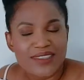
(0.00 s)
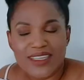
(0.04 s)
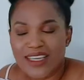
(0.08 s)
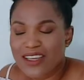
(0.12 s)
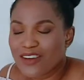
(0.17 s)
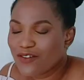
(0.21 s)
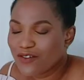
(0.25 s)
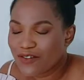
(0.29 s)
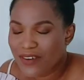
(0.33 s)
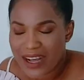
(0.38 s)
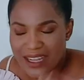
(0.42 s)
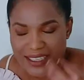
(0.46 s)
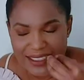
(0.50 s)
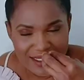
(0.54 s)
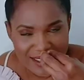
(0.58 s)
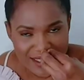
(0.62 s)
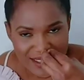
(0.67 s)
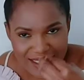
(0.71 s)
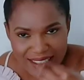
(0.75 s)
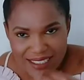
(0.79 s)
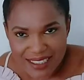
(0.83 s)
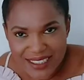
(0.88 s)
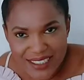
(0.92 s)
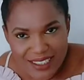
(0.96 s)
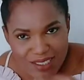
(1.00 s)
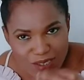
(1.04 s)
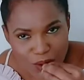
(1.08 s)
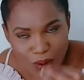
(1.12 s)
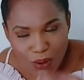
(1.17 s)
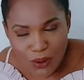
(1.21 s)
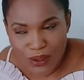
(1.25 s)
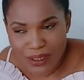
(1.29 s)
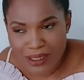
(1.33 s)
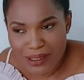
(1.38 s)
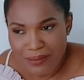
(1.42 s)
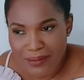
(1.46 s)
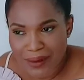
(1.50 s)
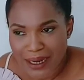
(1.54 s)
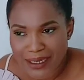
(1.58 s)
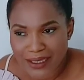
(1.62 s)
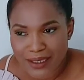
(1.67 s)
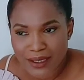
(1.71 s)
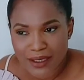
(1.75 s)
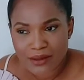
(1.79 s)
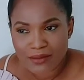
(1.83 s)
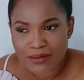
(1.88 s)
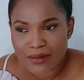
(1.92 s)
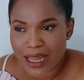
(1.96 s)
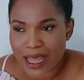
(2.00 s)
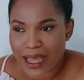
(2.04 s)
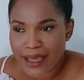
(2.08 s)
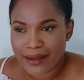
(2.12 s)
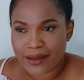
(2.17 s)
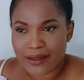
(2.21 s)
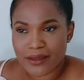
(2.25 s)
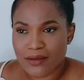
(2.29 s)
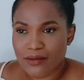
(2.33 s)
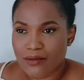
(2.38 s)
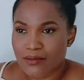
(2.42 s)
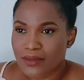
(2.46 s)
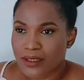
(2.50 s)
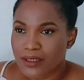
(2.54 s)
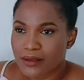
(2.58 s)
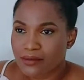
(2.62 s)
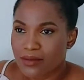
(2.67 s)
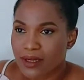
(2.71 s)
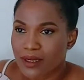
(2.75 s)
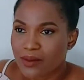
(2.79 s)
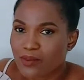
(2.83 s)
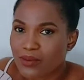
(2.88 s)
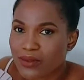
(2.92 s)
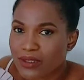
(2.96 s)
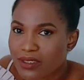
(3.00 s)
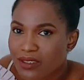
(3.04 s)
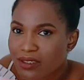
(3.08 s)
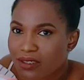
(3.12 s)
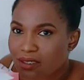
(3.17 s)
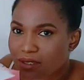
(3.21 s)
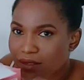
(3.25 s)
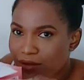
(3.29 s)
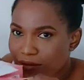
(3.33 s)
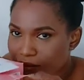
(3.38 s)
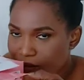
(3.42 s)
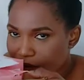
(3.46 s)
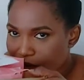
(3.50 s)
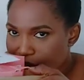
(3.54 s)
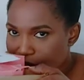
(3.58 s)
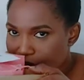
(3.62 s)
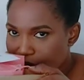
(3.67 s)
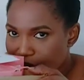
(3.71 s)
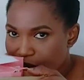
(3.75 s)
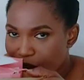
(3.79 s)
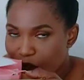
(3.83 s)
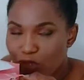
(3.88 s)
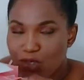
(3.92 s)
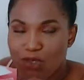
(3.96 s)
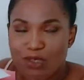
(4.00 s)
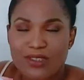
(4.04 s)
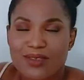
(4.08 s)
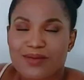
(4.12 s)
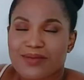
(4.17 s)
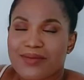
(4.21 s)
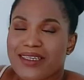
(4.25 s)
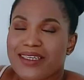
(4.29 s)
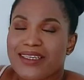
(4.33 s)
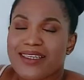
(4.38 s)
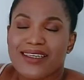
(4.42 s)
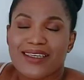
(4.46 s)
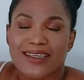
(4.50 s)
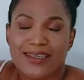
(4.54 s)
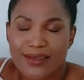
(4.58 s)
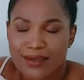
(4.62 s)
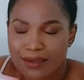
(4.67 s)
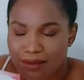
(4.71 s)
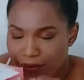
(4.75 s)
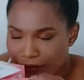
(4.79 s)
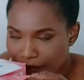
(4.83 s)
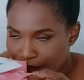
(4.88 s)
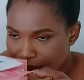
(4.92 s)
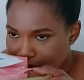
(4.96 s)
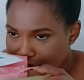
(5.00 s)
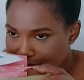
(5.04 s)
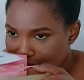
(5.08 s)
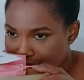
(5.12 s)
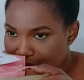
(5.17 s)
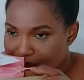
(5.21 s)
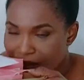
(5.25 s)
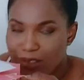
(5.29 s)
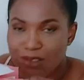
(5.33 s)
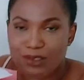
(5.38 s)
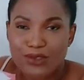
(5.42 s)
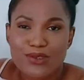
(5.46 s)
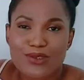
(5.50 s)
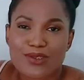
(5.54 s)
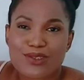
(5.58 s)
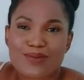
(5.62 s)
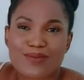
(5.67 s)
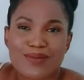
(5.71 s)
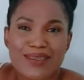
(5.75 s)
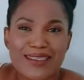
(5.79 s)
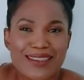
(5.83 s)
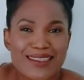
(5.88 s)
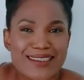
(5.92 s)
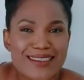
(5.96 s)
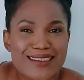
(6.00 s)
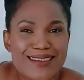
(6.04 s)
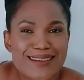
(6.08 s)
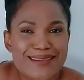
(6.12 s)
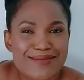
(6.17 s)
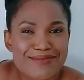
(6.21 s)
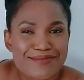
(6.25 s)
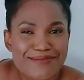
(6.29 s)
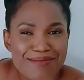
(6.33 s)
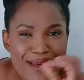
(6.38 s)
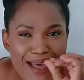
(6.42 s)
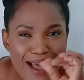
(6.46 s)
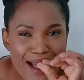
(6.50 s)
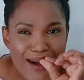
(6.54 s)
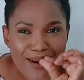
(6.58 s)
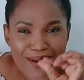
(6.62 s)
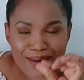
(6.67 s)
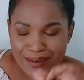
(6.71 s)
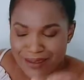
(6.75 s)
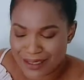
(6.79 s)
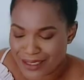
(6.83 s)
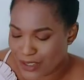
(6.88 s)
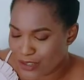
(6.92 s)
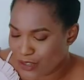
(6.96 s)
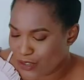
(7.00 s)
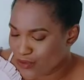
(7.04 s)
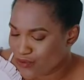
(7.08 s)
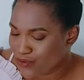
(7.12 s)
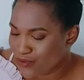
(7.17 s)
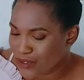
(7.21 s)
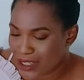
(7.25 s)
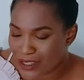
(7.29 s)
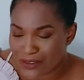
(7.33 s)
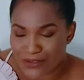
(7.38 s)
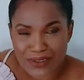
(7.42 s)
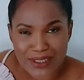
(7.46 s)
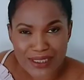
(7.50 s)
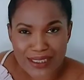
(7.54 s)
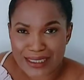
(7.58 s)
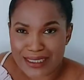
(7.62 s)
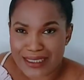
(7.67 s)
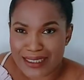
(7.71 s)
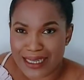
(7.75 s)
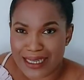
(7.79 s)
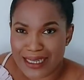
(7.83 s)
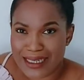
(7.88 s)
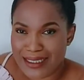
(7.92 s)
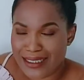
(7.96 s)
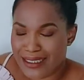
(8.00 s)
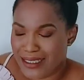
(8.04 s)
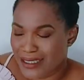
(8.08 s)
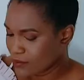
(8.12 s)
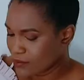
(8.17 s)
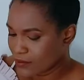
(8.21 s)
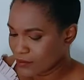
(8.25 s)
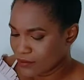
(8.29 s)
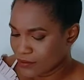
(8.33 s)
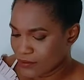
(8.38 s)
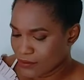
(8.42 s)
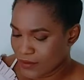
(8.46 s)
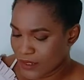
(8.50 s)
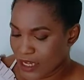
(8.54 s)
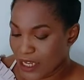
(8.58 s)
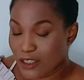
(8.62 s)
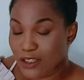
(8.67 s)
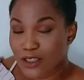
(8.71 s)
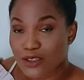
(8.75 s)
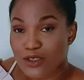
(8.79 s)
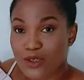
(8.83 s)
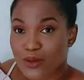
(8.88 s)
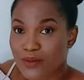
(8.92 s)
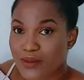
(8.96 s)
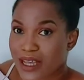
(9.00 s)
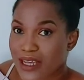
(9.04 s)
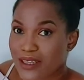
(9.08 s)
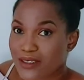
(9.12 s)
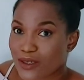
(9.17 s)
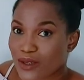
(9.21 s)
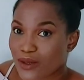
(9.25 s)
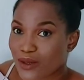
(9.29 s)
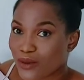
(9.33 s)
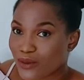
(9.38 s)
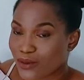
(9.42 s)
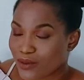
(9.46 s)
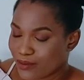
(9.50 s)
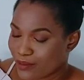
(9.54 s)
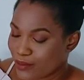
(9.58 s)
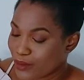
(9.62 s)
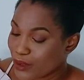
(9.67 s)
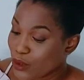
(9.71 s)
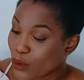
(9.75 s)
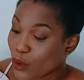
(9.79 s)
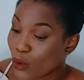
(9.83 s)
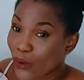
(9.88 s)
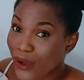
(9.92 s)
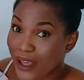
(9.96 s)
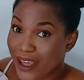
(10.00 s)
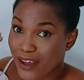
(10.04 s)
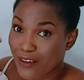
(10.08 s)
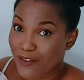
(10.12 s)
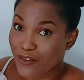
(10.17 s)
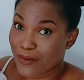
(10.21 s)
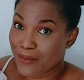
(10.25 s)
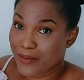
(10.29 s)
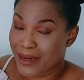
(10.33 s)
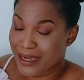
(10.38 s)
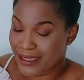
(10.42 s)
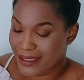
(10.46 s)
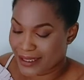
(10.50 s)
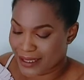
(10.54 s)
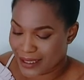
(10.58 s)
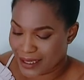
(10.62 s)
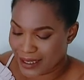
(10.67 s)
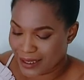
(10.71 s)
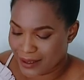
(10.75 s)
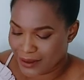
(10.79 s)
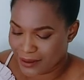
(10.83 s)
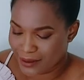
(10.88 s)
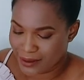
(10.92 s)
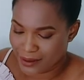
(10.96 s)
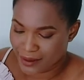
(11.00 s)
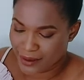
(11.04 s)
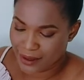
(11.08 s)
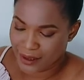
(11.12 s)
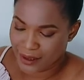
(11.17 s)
In fact, this thing is calling my name, like, please use me. The smell is really nice. I just hope that it's gonna be okay for my skin.